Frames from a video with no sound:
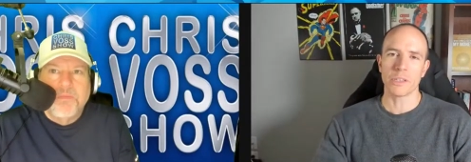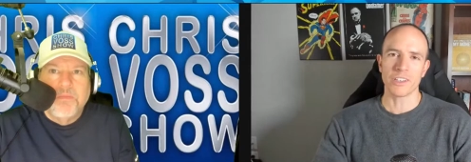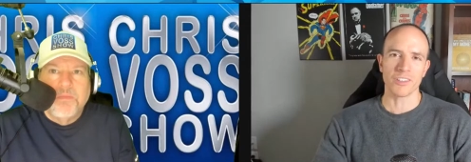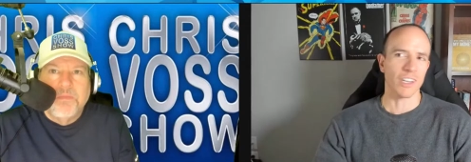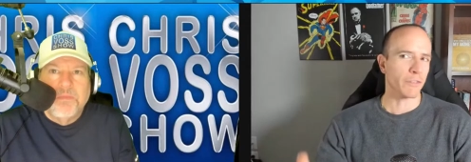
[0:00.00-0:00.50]

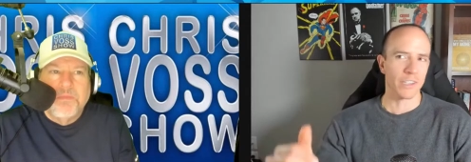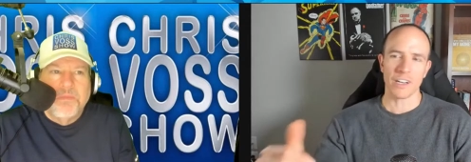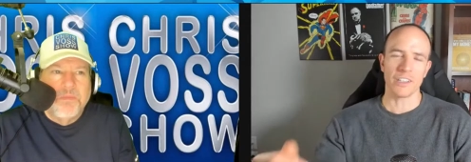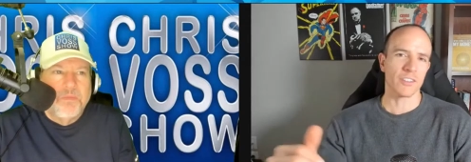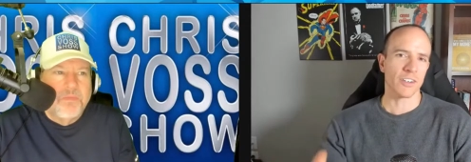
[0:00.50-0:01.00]
Speaker 1: because every
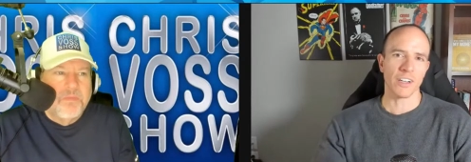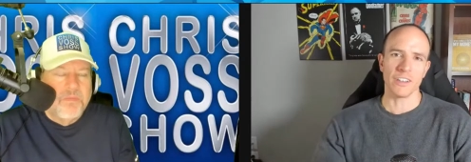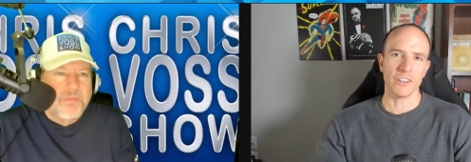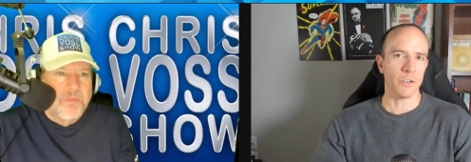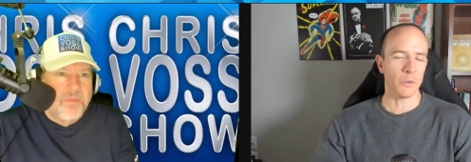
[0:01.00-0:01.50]
night you turn
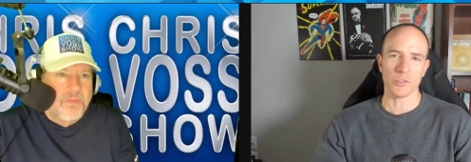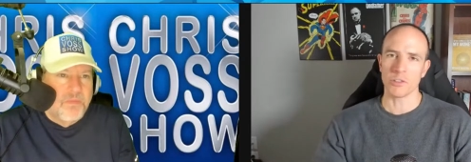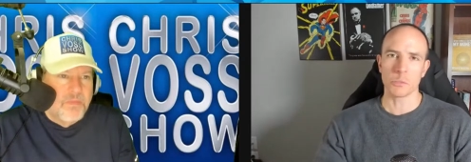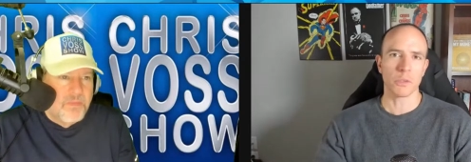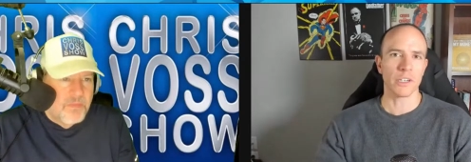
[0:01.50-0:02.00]
on the
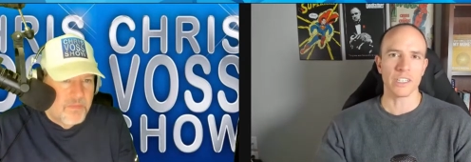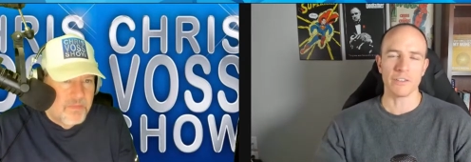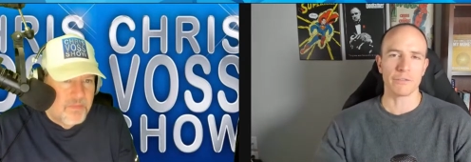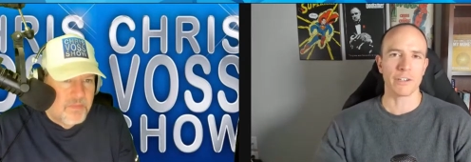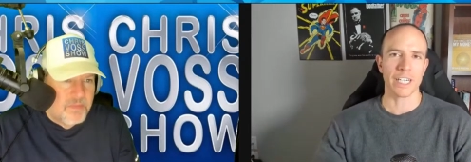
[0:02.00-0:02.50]
news, there's
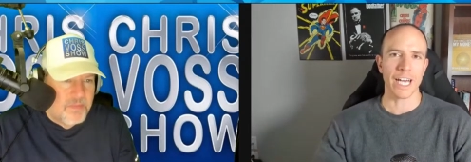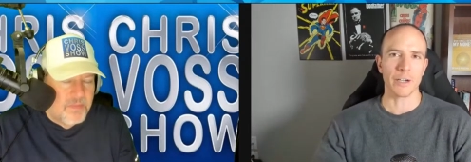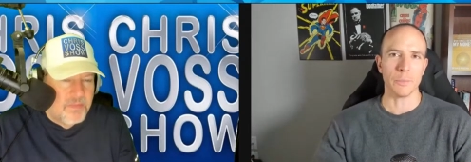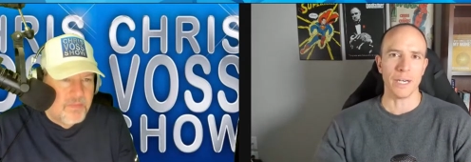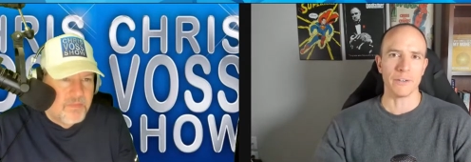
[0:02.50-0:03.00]
plenty to freak
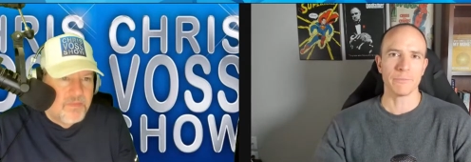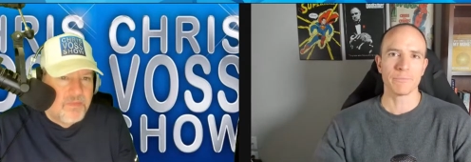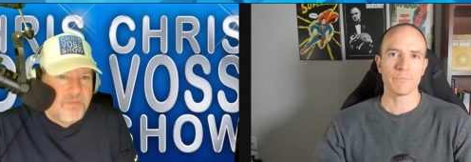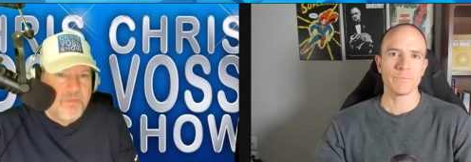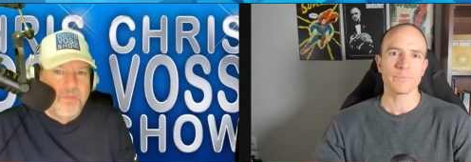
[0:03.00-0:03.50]
out about.
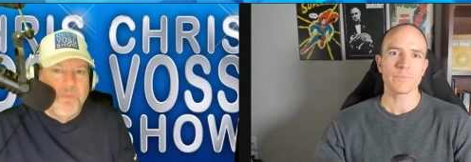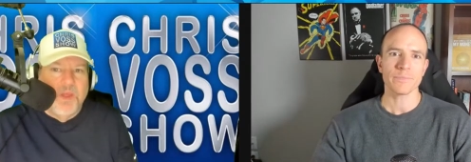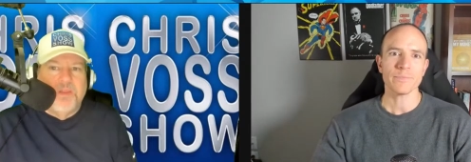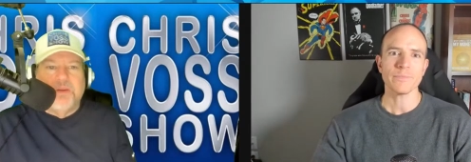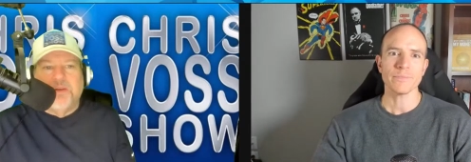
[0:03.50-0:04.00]

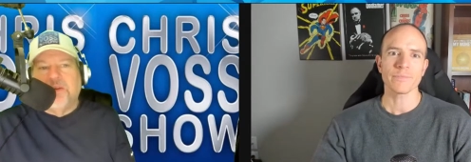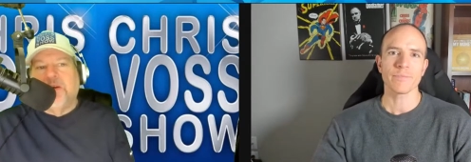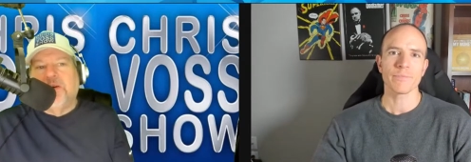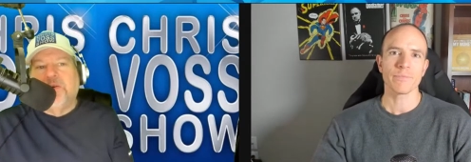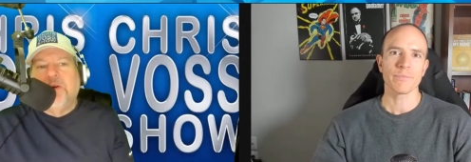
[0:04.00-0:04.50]
There you
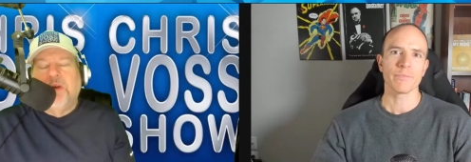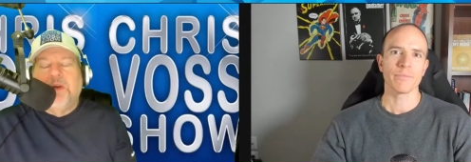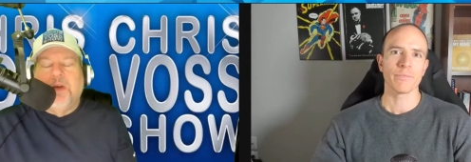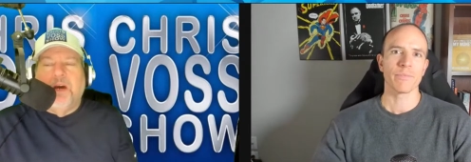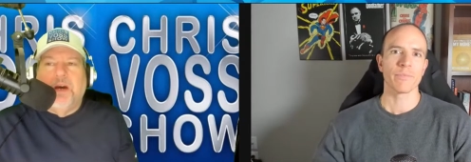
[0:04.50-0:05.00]
go.
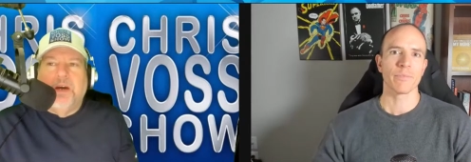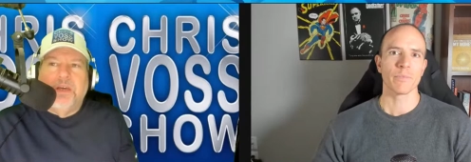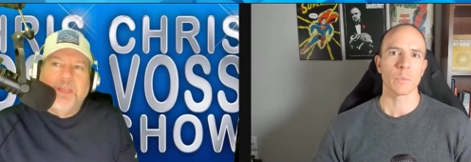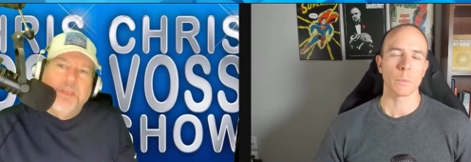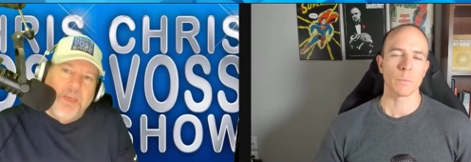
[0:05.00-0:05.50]

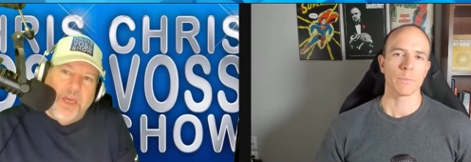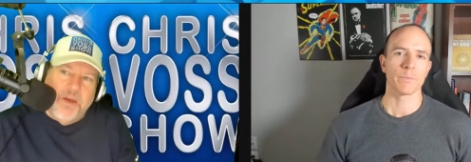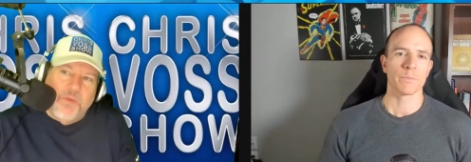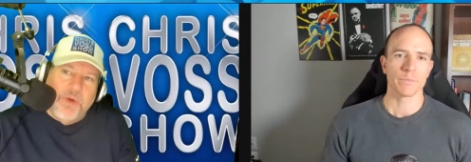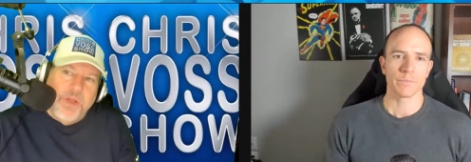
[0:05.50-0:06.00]
Uh,
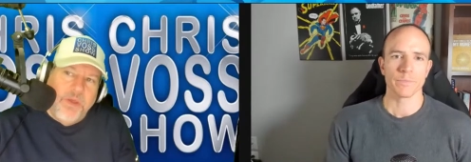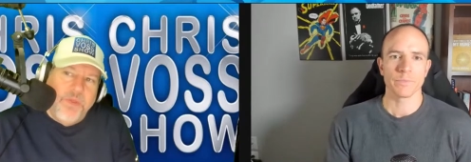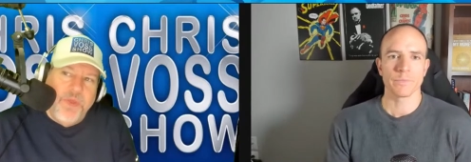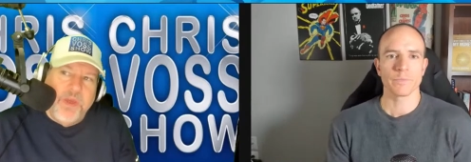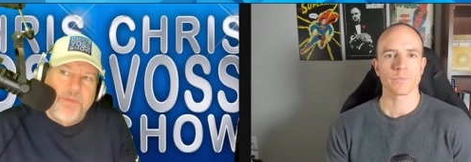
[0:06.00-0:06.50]
what do
Speaker 2: you
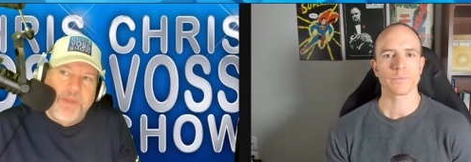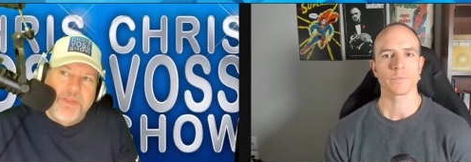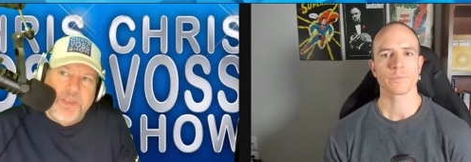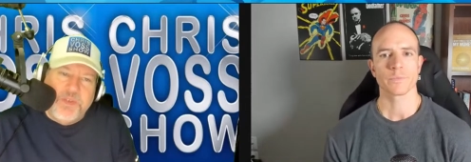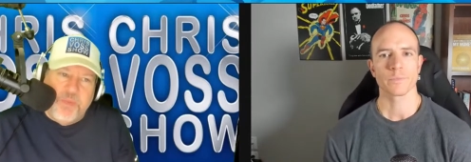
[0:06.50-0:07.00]
think about
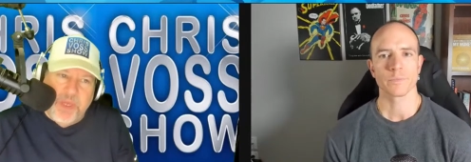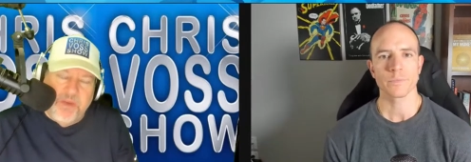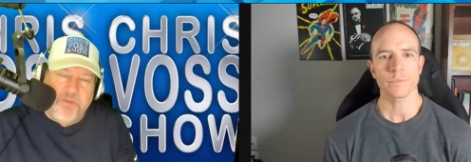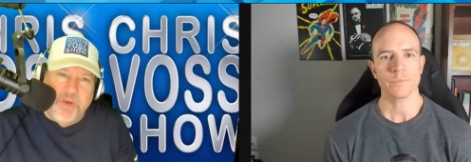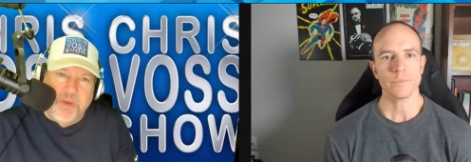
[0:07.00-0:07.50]
these
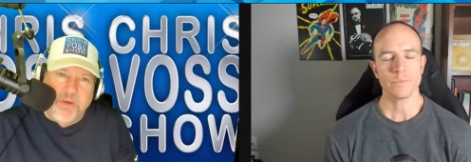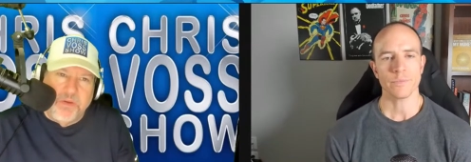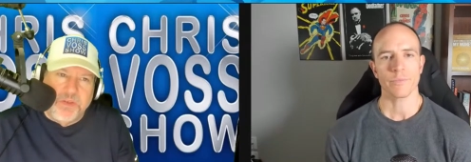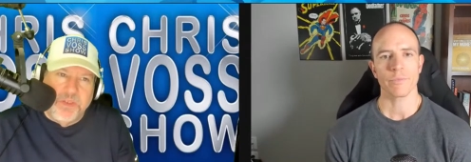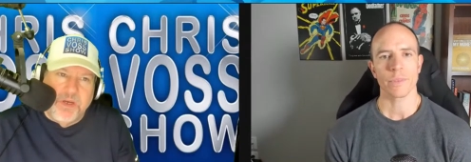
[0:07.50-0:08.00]
bank
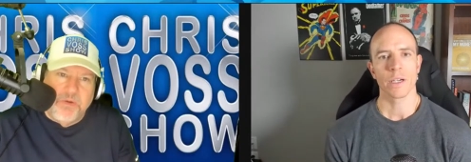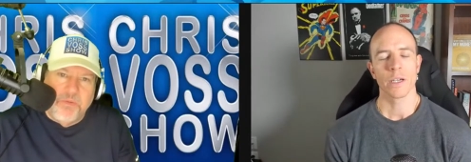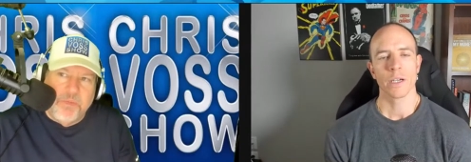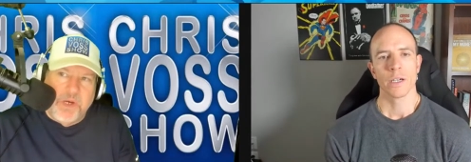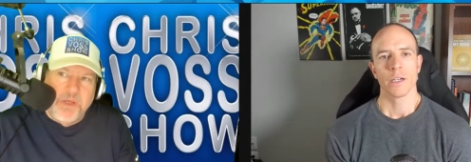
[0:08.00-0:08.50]
failures? Now,
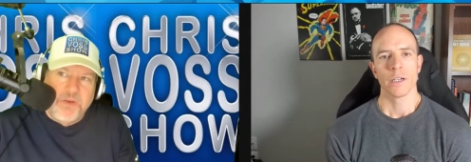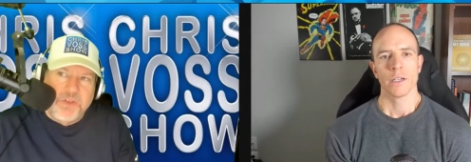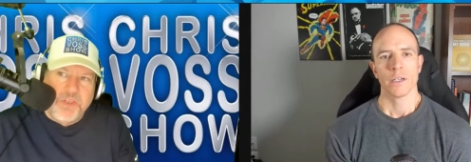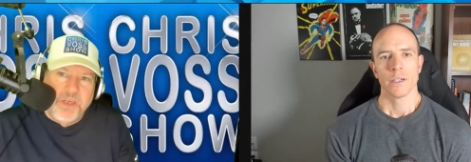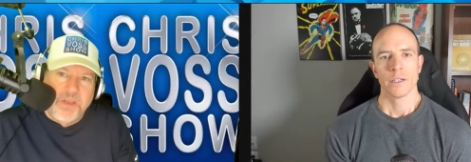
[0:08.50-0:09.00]
my
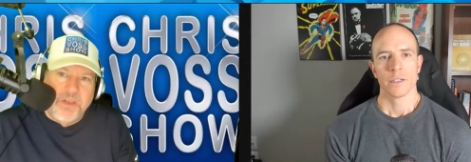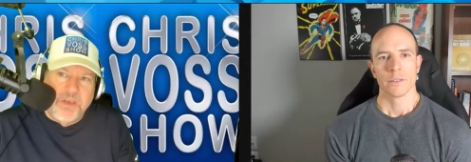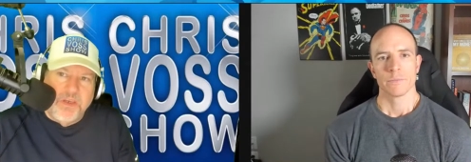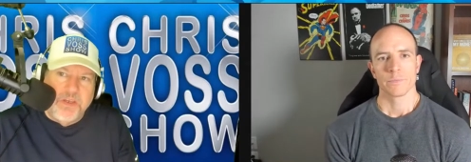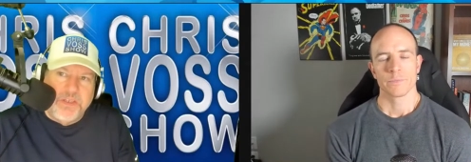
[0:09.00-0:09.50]
understanding
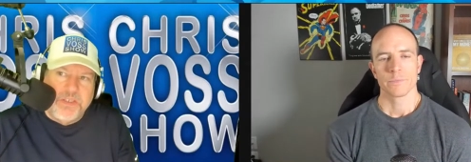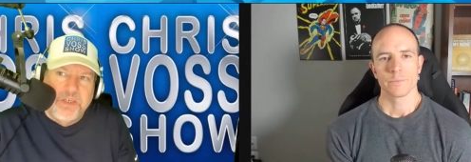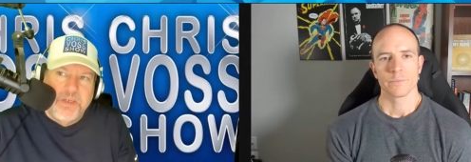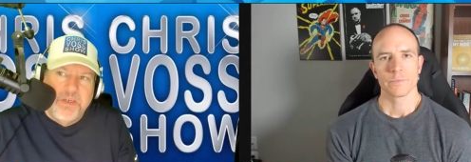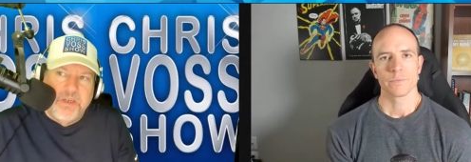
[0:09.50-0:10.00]
is,
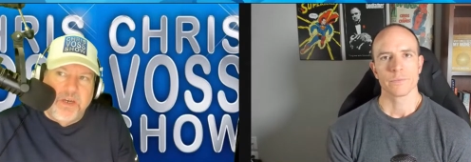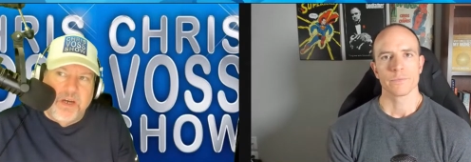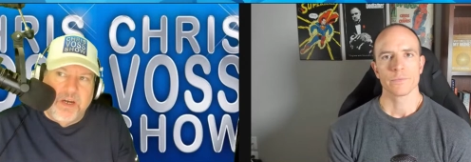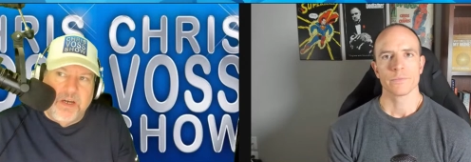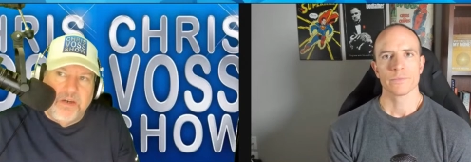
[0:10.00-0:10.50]

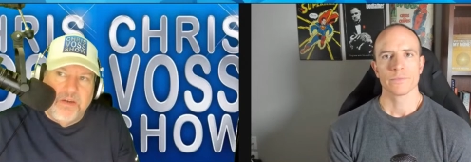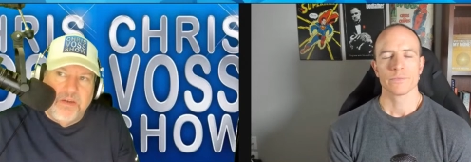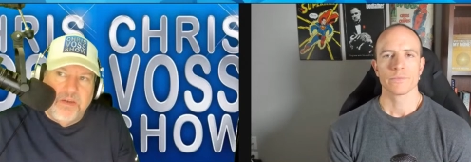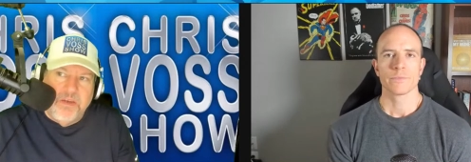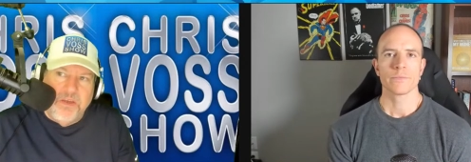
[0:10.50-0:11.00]
uh,
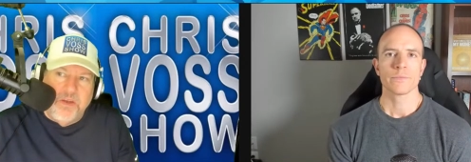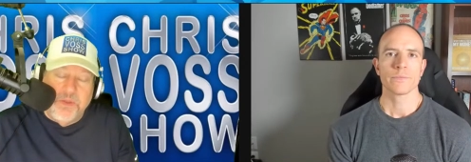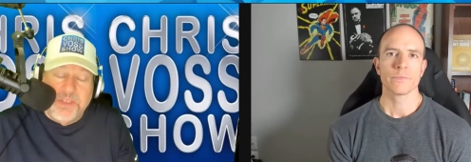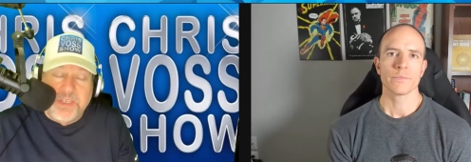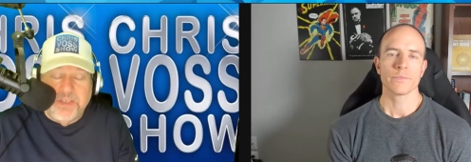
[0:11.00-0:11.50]
you
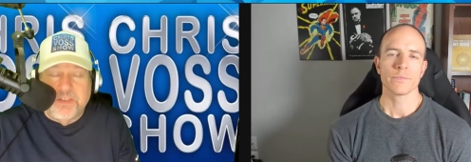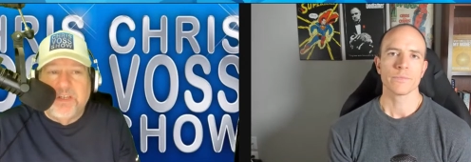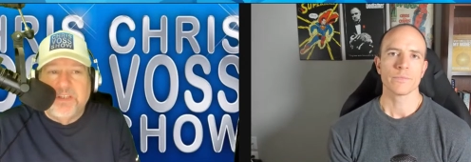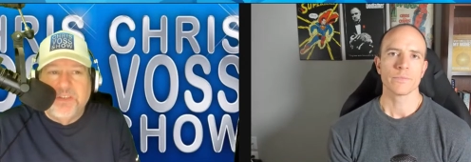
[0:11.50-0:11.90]
know, this has a lot to